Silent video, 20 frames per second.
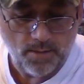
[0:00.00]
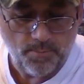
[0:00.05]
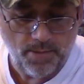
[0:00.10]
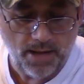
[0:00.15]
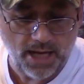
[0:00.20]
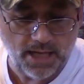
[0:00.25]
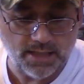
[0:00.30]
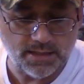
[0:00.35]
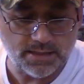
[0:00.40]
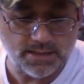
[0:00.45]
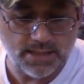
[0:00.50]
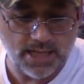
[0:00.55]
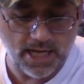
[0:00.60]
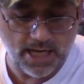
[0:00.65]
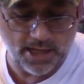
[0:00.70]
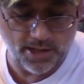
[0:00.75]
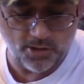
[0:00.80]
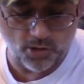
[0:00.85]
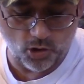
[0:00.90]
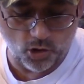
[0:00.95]

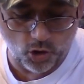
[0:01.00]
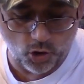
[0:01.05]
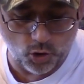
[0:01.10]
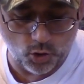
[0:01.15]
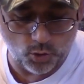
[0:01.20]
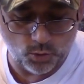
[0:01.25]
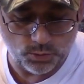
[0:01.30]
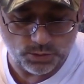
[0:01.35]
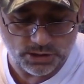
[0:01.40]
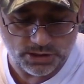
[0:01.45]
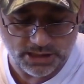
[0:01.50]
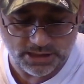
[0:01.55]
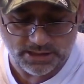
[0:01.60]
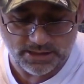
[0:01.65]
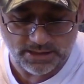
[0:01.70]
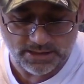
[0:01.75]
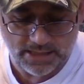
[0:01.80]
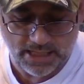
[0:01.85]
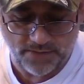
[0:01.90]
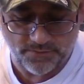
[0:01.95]
Pakistan owes
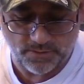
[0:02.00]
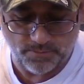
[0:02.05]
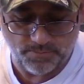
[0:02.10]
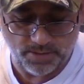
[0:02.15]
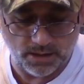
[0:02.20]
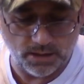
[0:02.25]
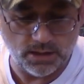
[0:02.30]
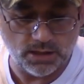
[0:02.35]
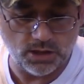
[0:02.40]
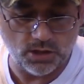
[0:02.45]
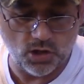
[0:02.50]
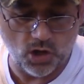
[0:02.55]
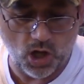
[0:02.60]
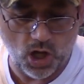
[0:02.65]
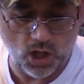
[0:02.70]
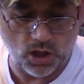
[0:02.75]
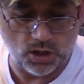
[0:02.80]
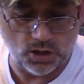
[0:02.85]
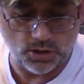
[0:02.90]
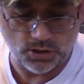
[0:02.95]
67 billion
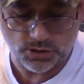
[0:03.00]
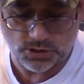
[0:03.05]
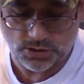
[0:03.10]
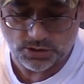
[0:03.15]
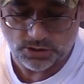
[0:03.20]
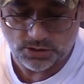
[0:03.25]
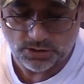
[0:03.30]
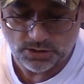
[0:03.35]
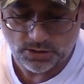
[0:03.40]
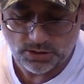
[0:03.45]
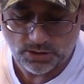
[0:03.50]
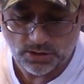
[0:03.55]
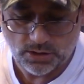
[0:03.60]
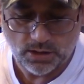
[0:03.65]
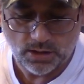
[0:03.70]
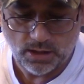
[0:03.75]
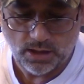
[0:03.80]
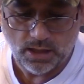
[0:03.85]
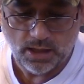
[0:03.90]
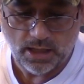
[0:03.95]
dollars,
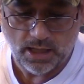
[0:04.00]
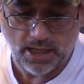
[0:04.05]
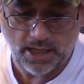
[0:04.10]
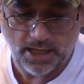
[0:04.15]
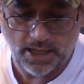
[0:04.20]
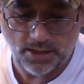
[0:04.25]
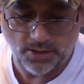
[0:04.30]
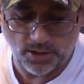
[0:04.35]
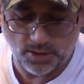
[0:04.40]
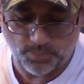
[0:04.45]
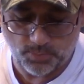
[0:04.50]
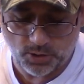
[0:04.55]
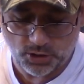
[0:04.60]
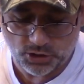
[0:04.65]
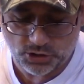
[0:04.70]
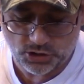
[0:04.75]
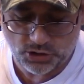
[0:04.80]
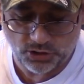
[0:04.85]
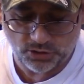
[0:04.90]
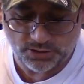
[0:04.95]
and their
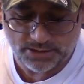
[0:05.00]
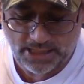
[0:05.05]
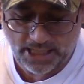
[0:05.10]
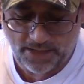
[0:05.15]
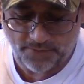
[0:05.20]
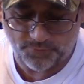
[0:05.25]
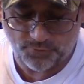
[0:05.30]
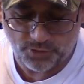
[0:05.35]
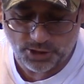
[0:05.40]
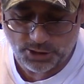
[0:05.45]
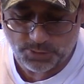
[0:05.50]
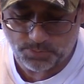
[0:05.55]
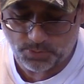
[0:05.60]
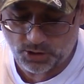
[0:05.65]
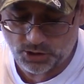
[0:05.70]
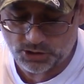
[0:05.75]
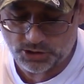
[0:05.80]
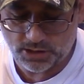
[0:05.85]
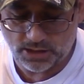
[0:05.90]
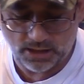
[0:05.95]
personal debt for each
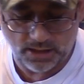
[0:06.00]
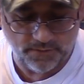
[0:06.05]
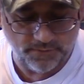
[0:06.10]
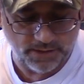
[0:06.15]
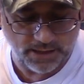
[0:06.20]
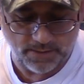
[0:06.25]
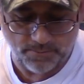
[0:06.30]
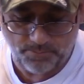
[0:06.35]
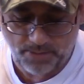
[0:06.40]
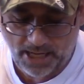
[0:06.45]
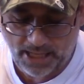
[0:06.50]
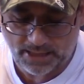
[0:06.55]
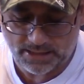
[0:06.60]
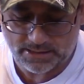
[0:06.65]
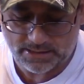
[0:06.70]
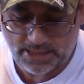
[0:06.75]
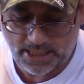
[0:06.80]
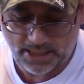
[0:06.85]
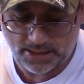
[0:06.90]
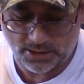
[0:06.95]
person living in
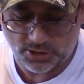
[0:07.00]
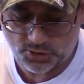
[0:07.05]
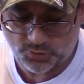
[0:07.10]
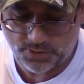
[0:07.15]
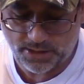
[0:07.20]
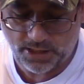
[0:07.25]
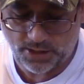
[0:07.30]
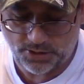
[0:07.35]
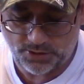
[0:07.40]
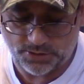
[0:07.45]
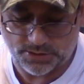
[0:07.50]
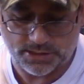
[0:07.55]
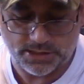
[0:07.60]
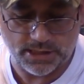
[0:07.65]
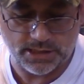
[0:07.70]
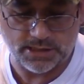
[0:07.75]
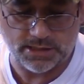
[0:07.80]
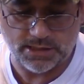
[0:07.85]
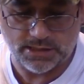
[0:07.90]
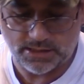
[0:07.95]
Pakistan is
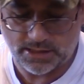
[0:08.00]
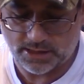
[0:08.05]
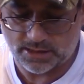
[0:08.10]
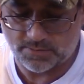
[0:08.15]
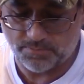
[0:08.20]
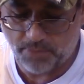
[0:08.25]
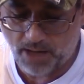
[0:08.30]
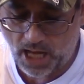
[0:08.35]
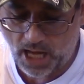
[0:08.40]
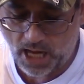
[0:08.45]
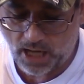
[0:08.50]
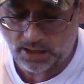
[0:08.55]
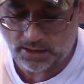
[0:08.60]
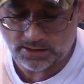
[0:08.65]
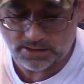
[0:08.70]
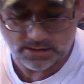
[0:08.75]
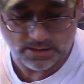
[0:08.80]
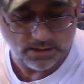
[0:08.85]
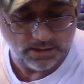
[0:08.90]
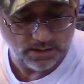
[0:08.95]
366
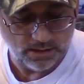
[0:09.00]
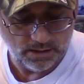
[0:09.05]
bucks,